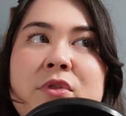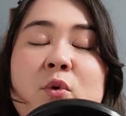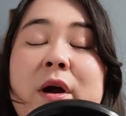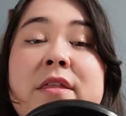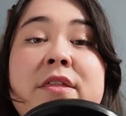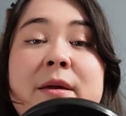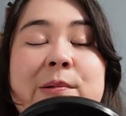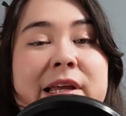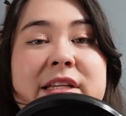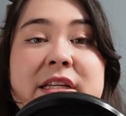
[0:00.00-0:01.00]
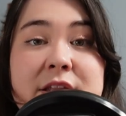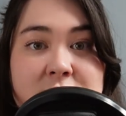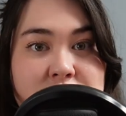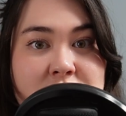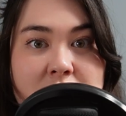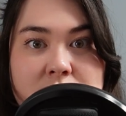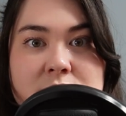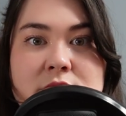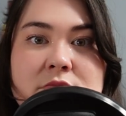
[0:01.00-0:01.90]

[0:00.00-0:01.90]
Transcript: the way that they played it in the show.